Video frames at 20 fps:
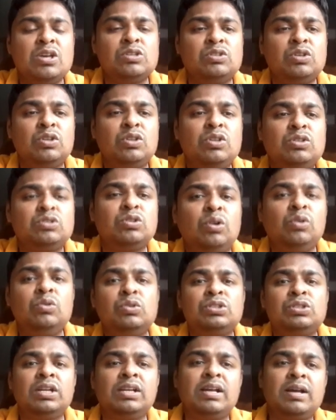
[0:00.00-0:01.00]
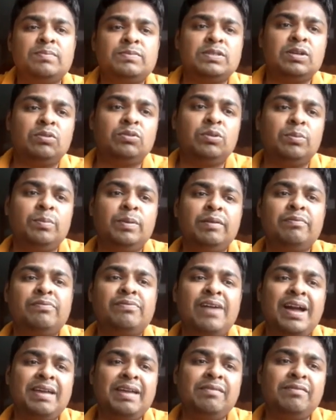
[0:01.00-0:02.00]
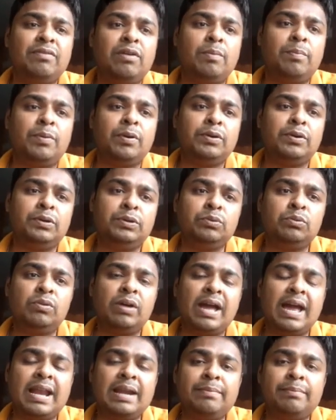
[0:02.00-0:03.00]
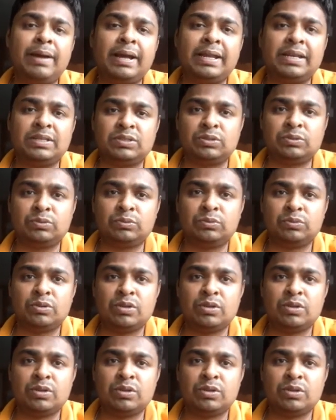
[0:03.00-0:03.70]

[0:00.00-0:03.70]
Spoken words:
So the solution comes out to be 5 upon 2 and minus 2.